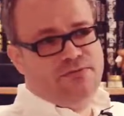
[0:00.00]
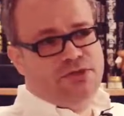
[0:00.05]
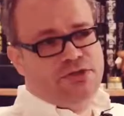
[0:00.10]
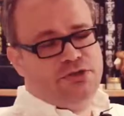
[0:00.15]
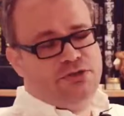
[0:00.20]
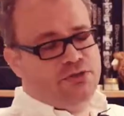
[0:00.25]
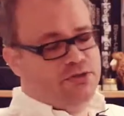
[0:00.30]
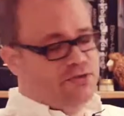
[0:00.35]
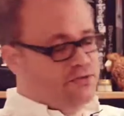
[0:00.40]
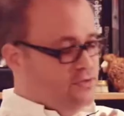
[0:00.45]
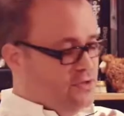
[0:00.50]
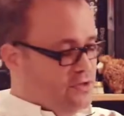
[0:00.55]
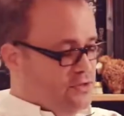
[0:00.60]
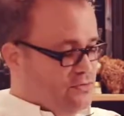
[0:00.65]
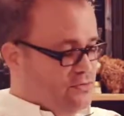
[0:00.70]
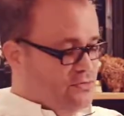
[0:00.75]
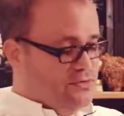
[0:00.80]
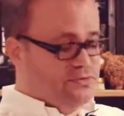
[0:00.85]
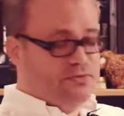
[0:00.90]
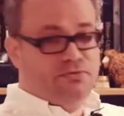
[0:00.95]
which also
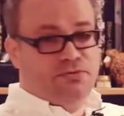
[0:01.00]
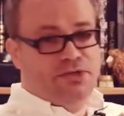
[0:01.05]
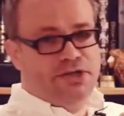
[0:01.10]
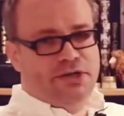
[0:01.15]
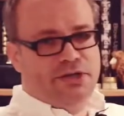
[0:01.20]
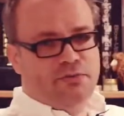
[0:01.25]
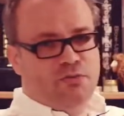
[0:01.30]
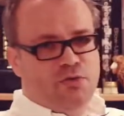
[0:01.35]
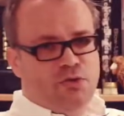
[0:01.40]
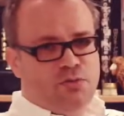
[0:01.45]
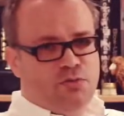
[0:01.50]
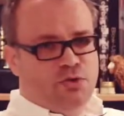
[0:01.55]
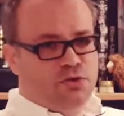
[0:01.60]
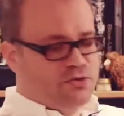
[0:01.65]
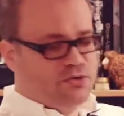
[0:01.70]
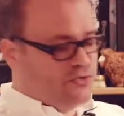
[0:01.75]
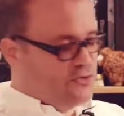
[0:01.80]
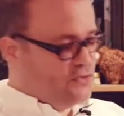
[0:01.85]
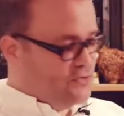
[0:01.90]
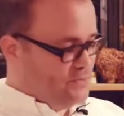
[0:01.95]
includes reading more
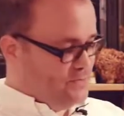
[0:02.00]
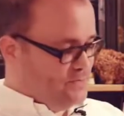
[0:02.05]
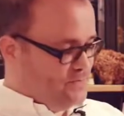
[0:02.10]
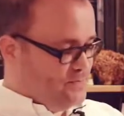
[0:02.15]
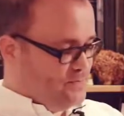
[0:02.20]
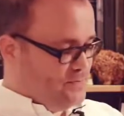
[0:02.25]
books.